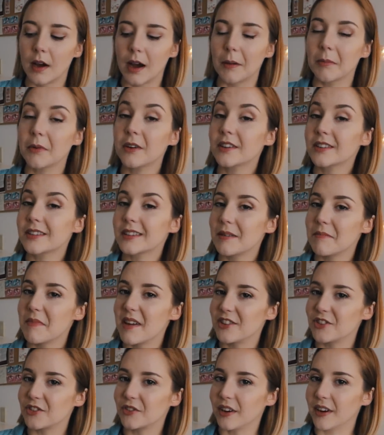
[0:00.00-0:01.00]
I'm gonna say
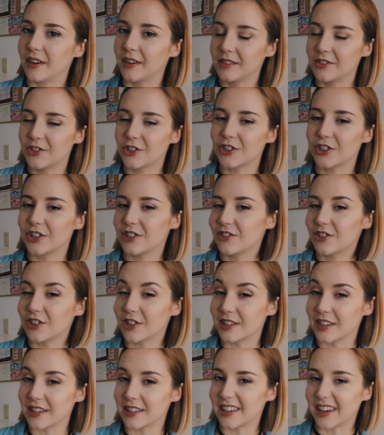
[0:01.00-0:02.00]
Mandarin,
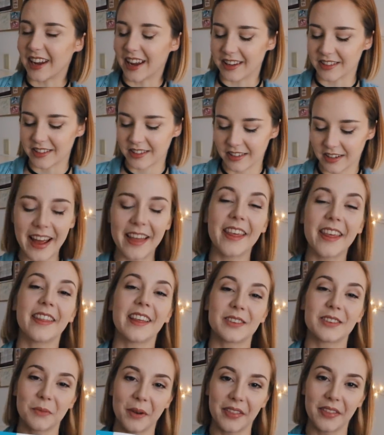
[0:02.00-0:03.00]
just as a guess. And then
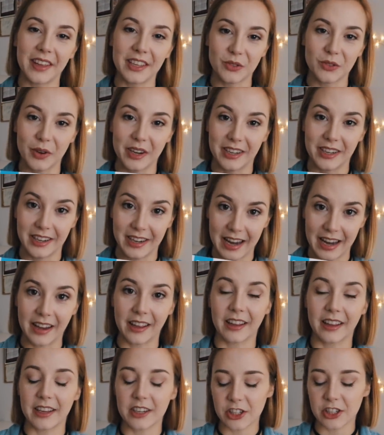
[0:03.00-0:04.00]
there's one that's written in
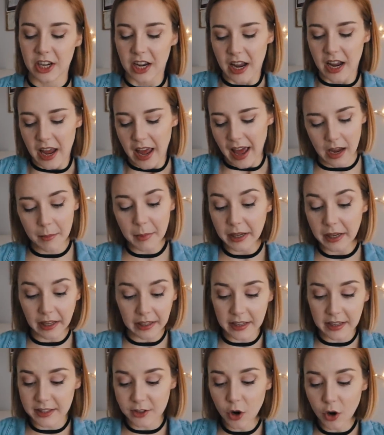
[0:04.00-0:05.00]
English. I mean,
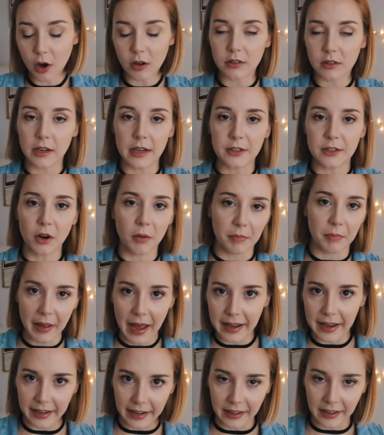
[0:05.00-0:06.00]
like it's not
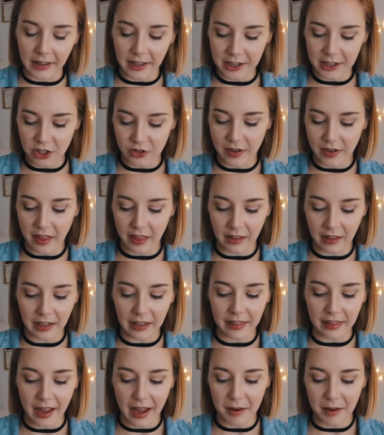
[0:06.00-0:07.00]
bad English or anything
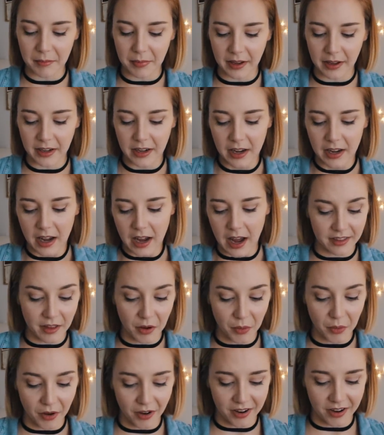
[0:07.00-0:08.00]
like that, but
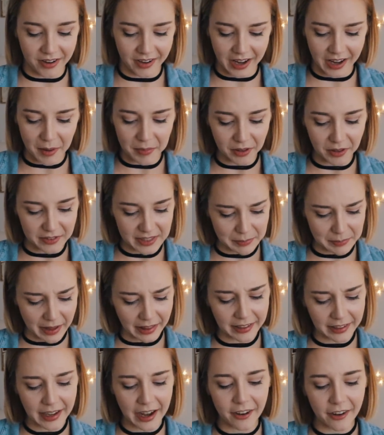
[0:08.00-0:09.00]
there were a couple of
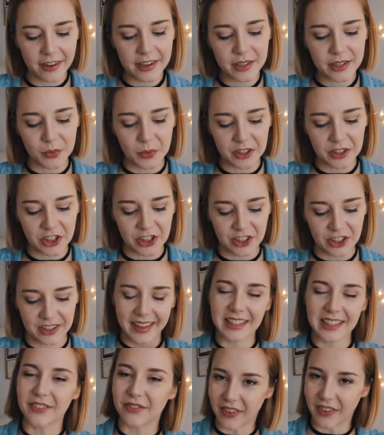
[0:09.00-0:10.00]
spelling errors, which
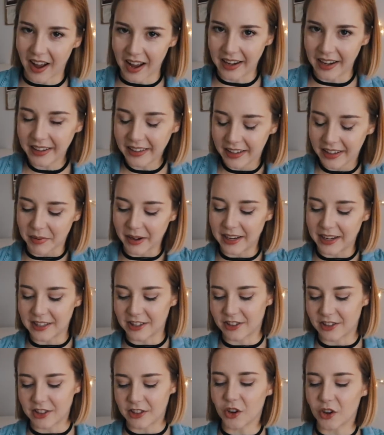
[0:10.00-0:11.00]
that's fine, but
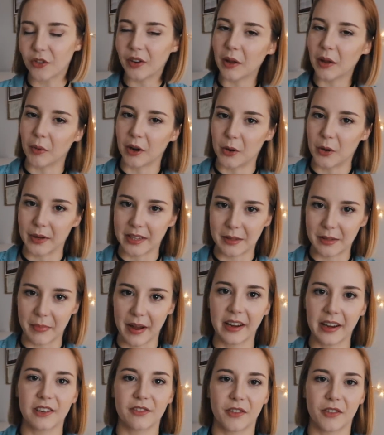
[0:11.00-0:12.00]
it's just not really what you
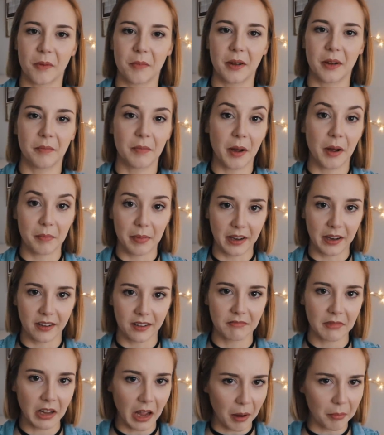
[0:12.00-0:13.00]
expect from a
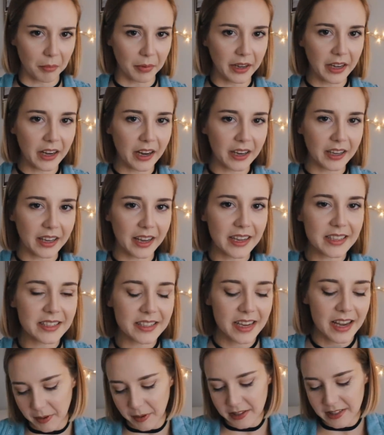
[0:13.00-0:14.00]
big company, I
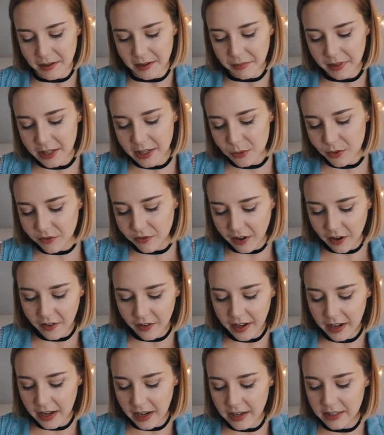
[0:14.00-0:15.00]
guess. But some things were
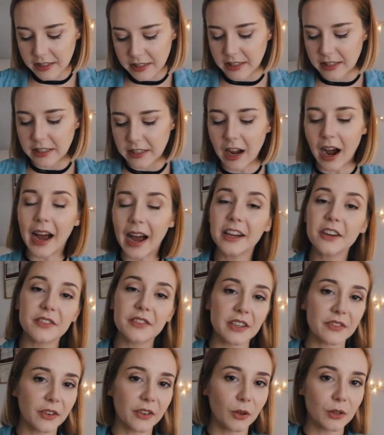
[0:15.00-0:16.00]
very kind of
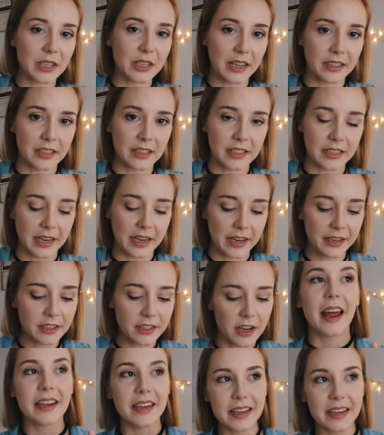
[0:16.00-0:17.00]
difficult to
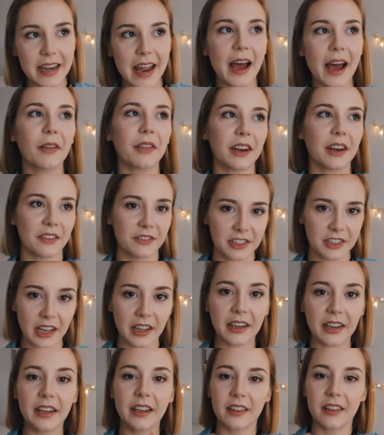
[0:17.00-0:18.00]
understand. Now that I've
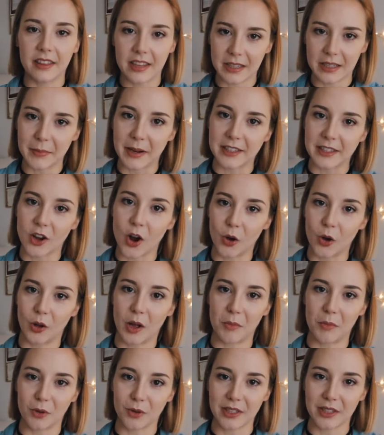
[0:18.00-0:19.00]
done it, this makes a whole
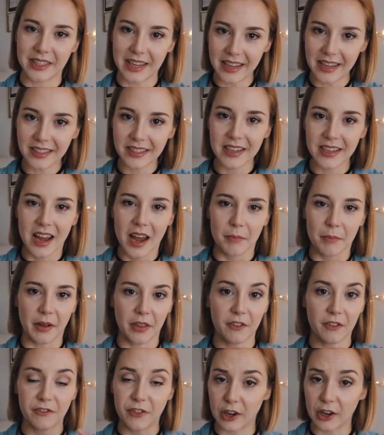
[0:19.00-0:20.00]
lot more sense,
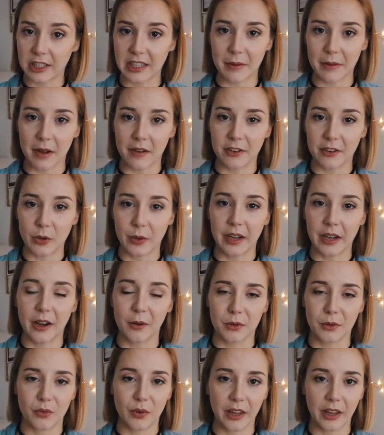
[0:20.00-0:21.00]
but the first time ever doing it
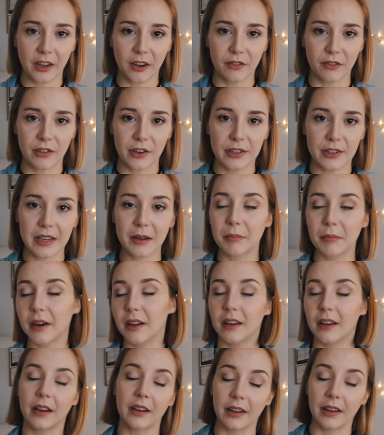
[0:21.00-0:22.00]
was really confusing,
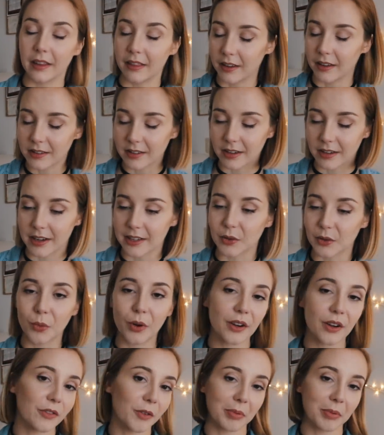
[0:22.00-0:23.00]
but luckily the internet is a
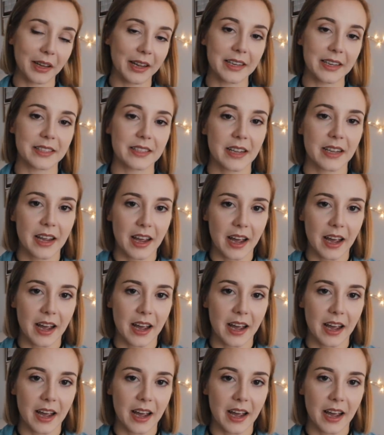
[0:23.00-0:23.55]
wonderful place